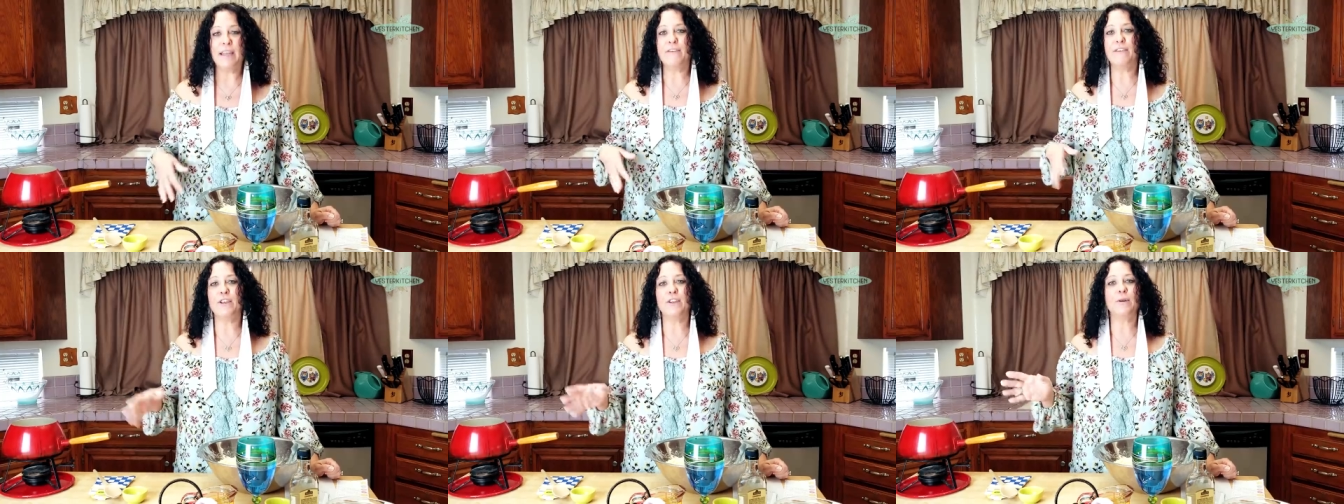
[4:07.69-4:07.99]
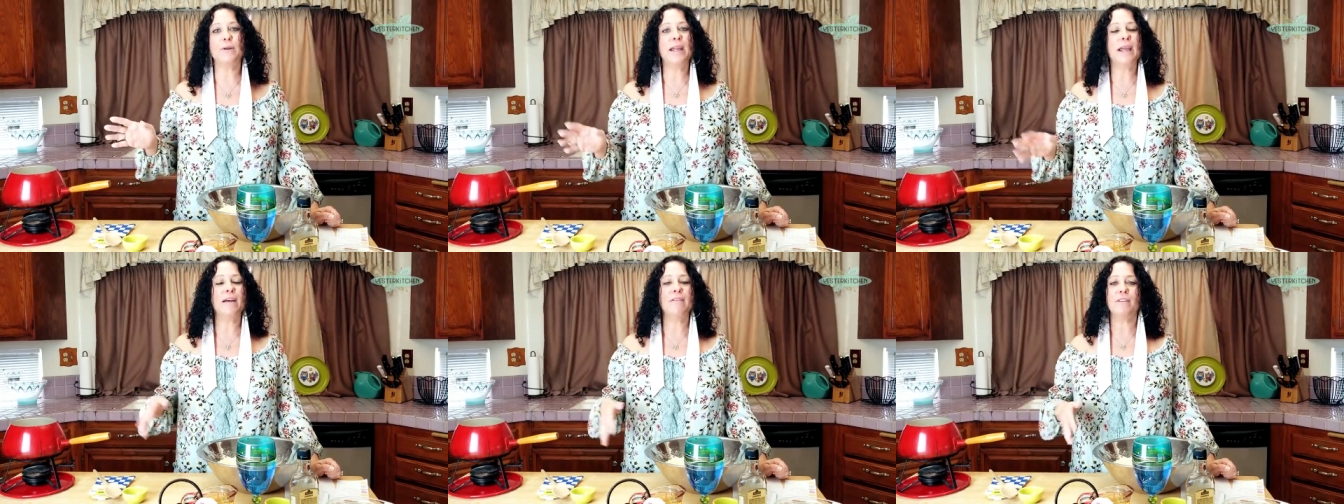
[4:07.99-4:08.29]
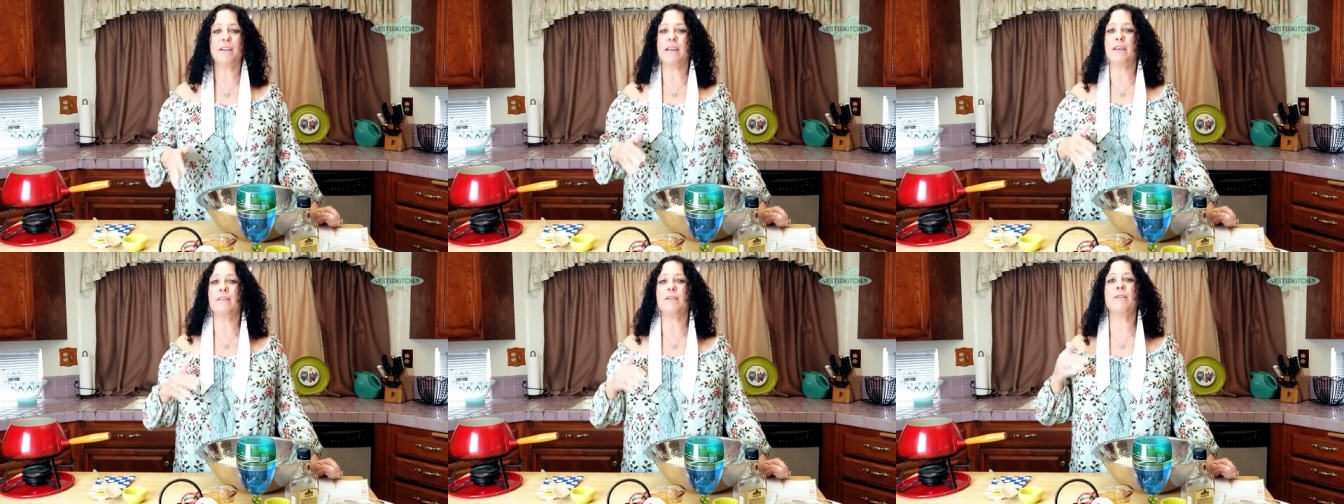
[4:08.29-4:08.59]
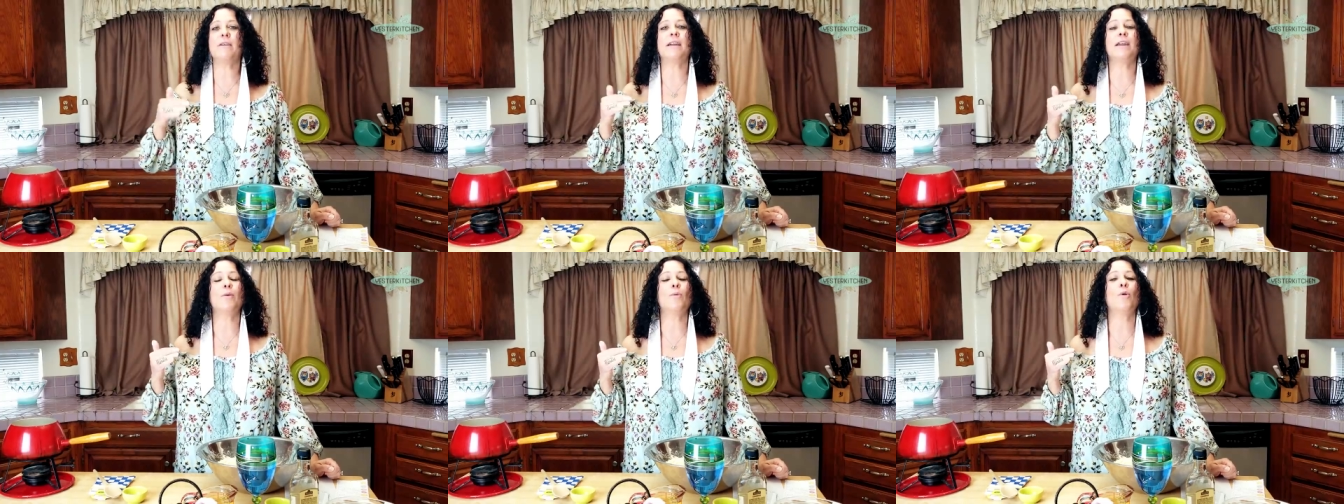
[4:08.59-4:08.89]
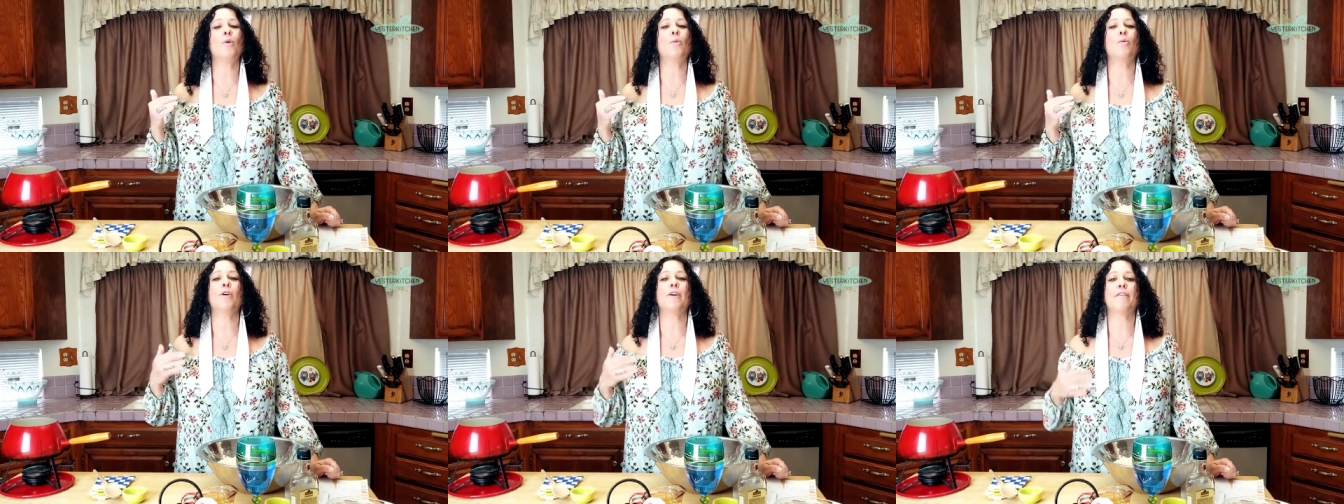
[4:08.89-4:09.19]
If you don't have either, it
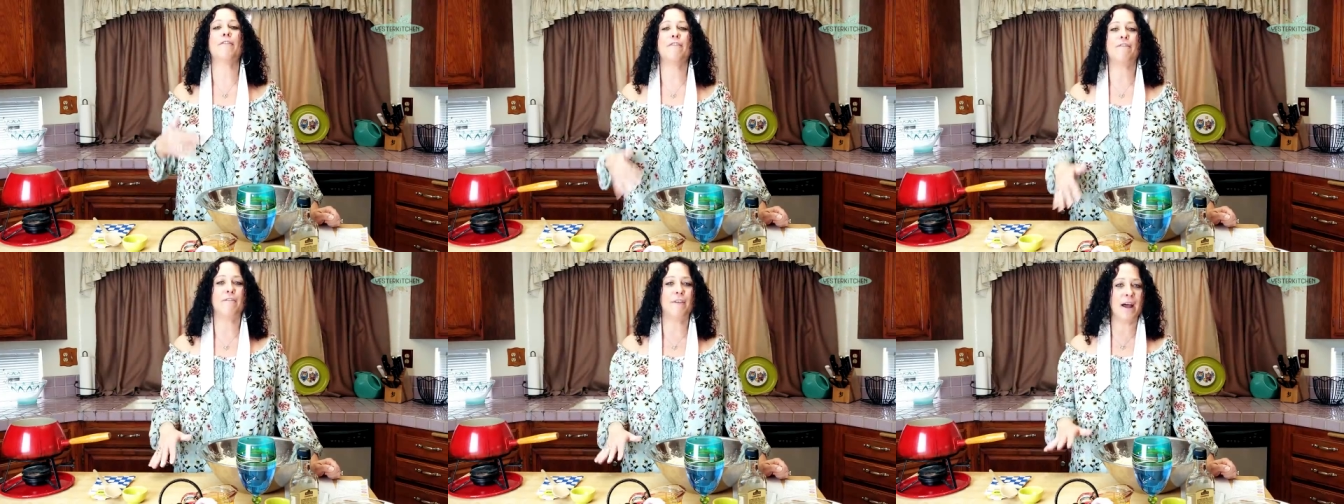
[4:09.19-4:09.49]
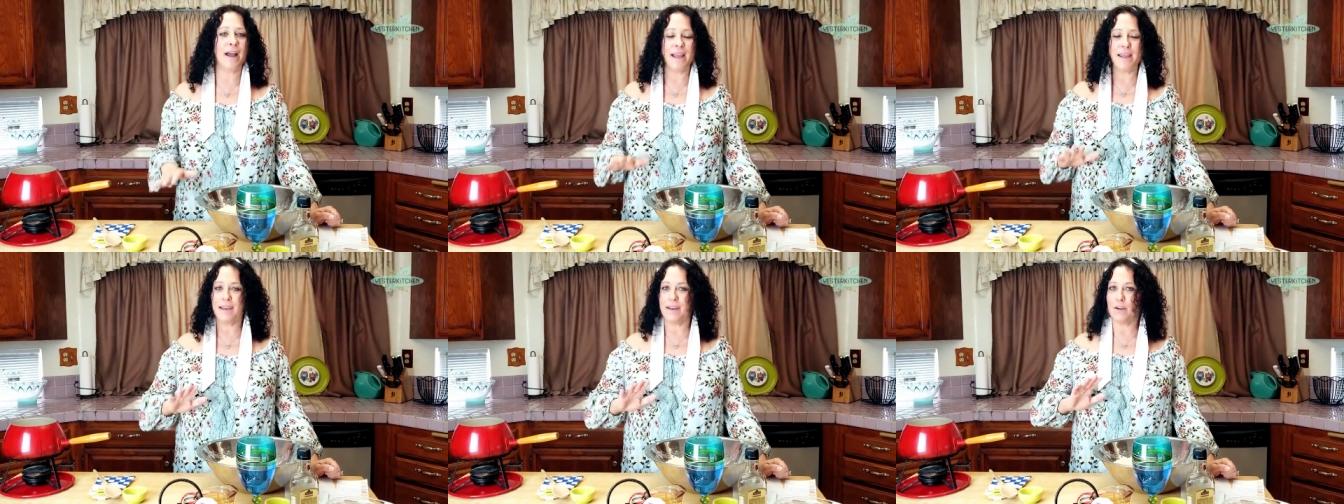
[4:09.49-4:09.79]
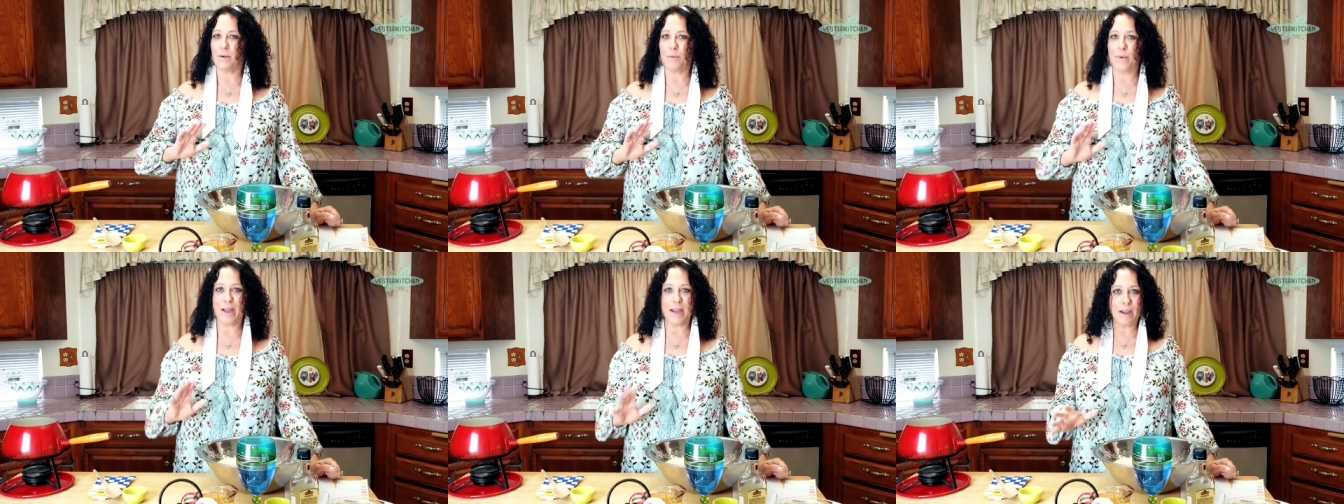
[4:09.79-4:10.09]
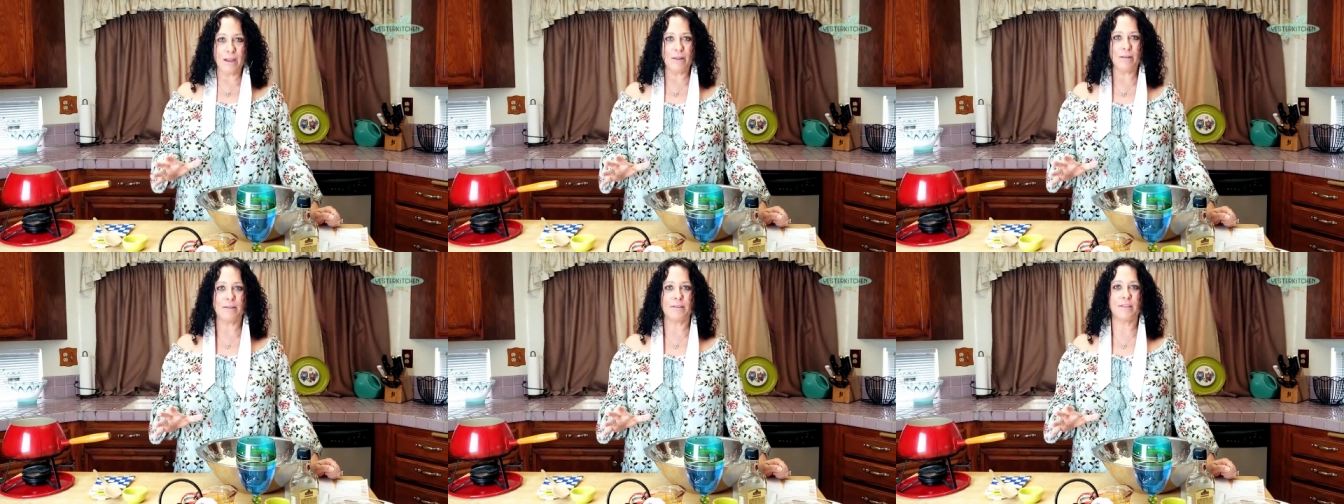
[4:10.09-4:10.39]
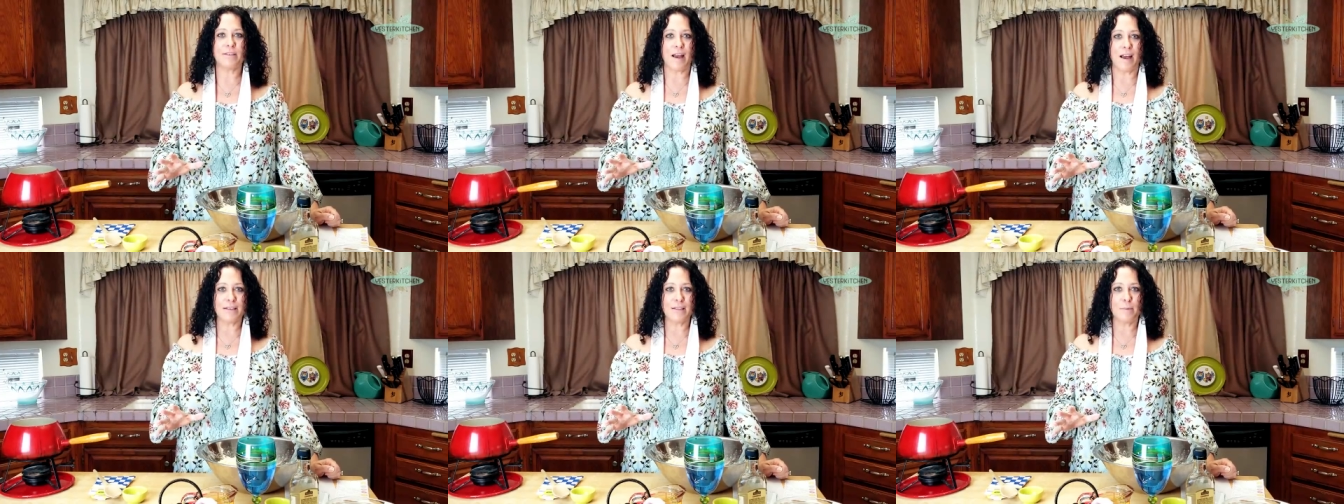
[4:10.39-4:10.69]
will work fine in a regular
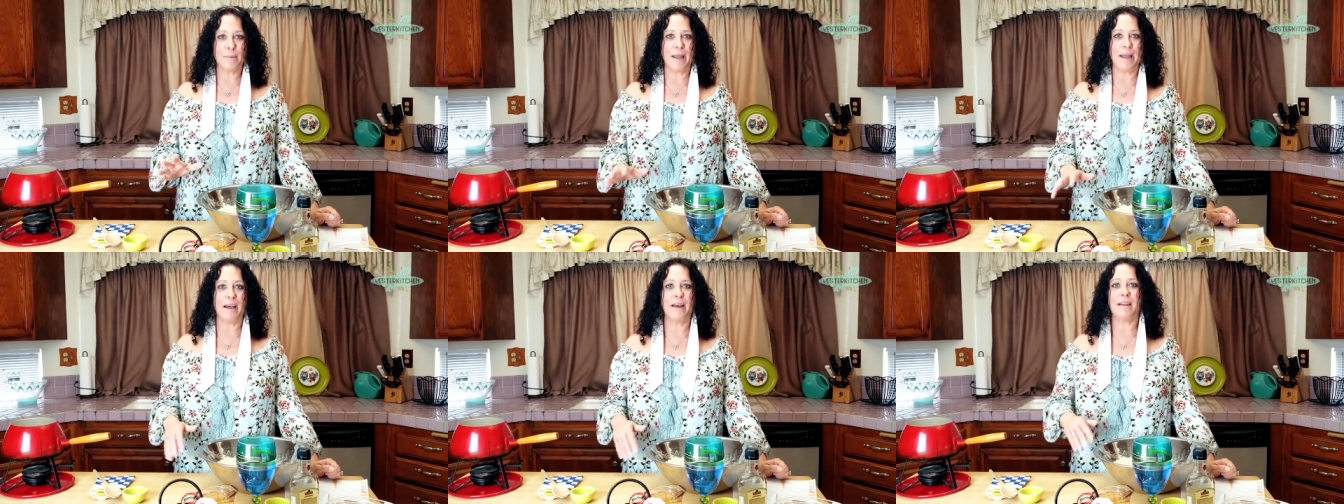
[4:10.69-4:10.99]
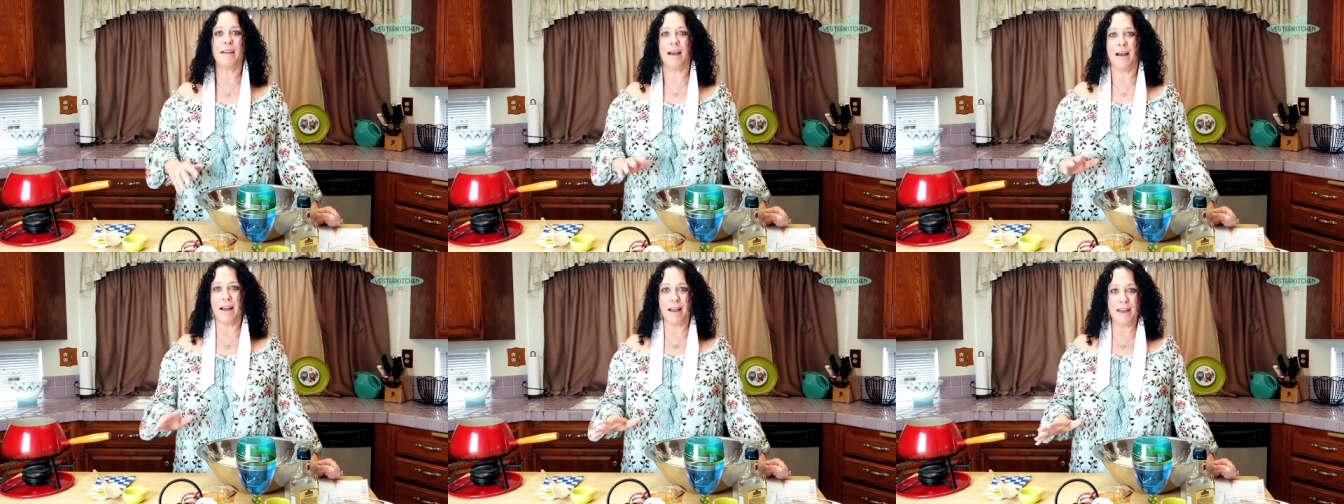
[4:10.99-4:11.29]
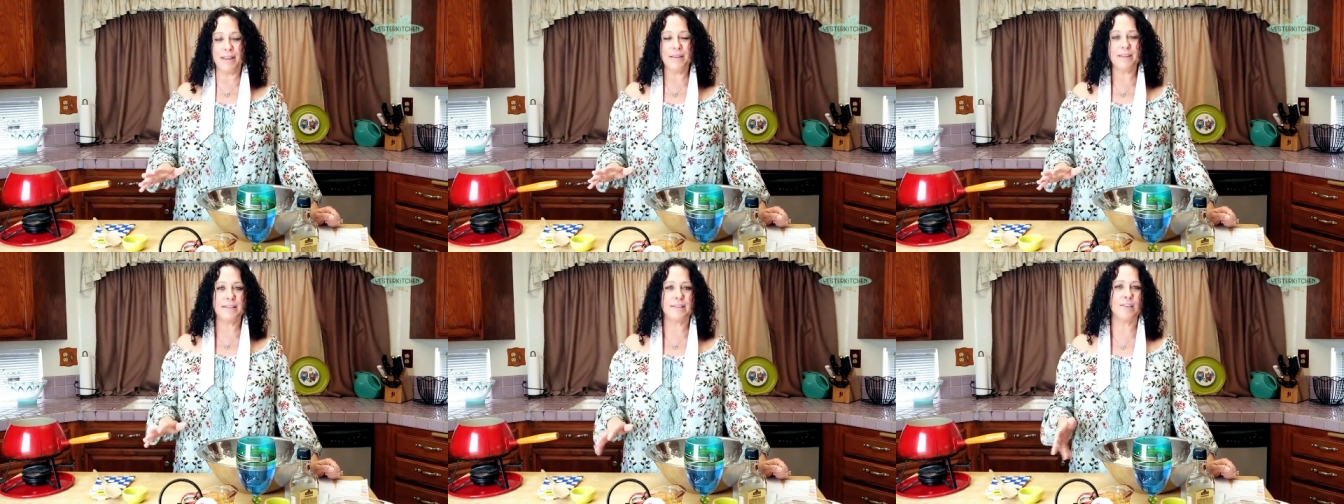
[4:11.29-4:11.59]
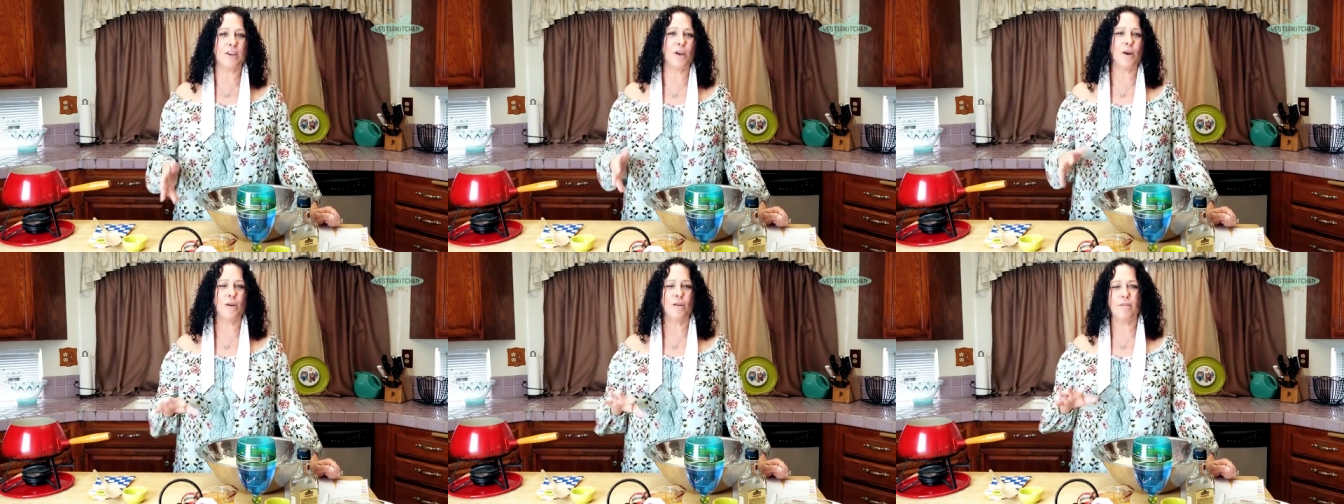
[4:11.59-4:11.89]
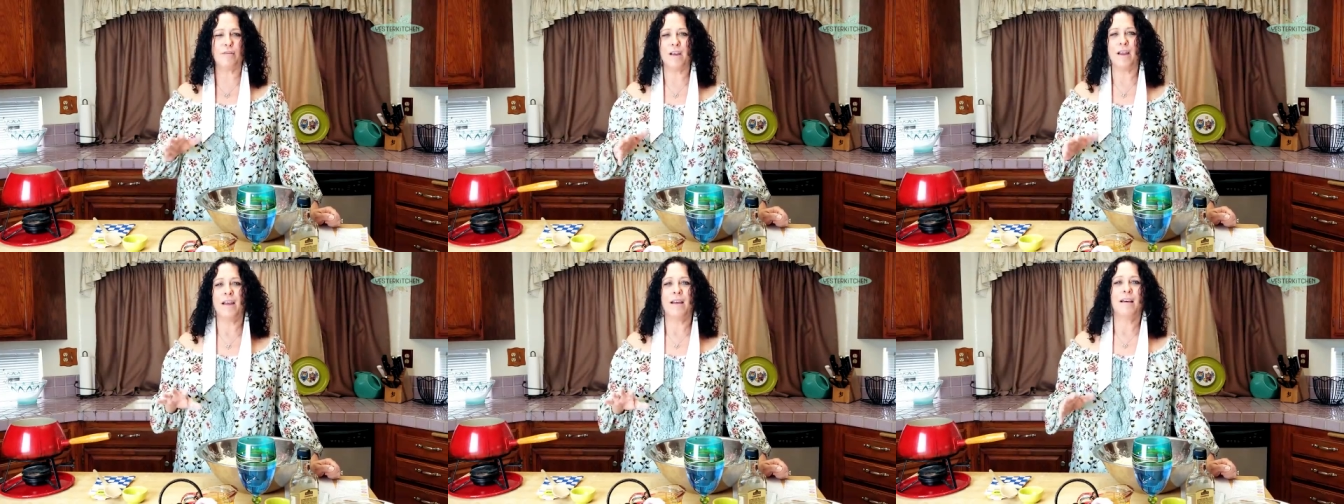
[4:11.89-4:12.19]
saucepan on the
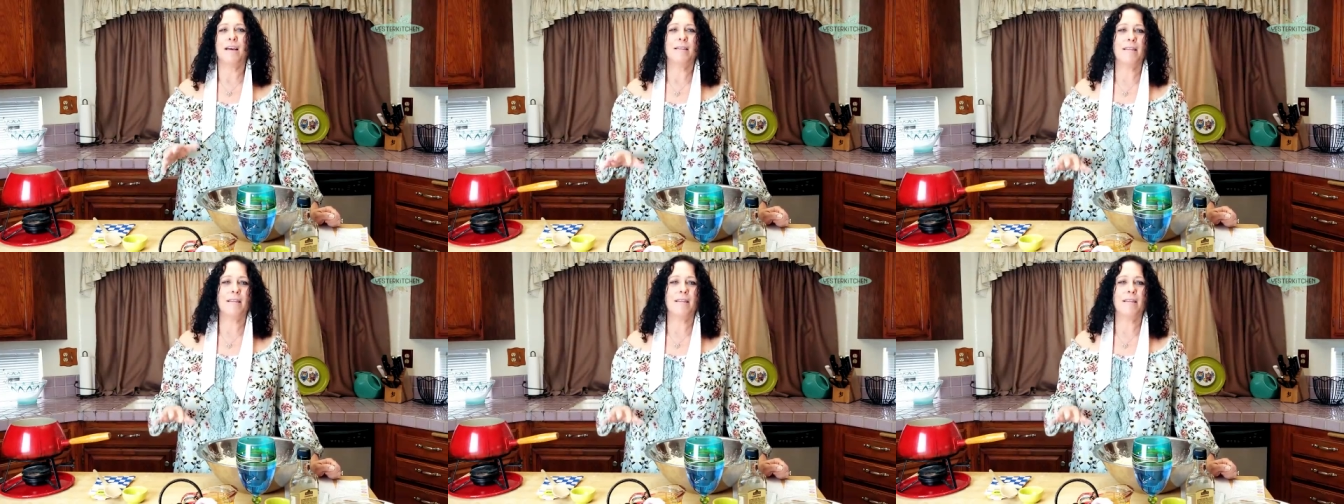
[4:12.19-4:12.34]
stove